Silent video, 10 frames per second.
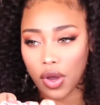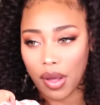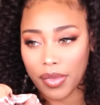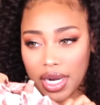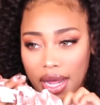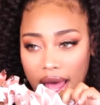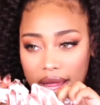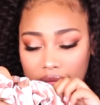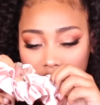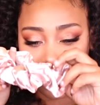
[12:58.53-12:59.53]
I'm gonna
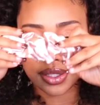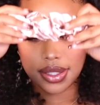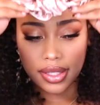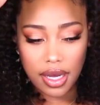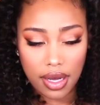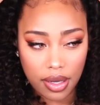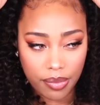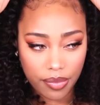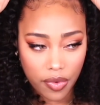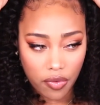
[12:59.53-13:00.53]
add this
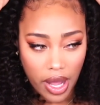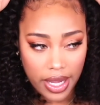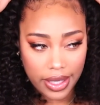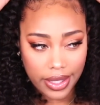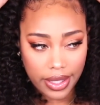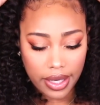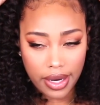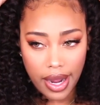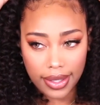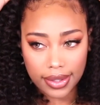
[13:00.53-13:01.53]
right here
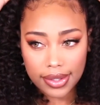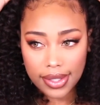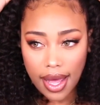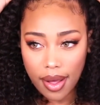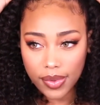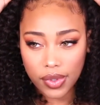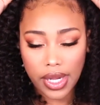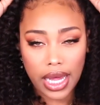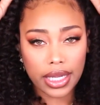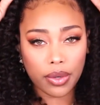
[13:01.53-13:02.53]
at the top so
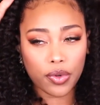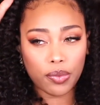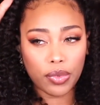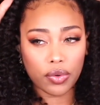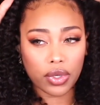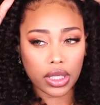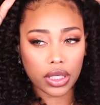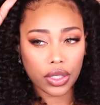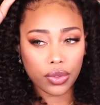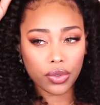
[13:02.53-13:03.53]
that it would be really
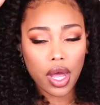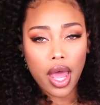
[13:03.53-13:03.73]
cute.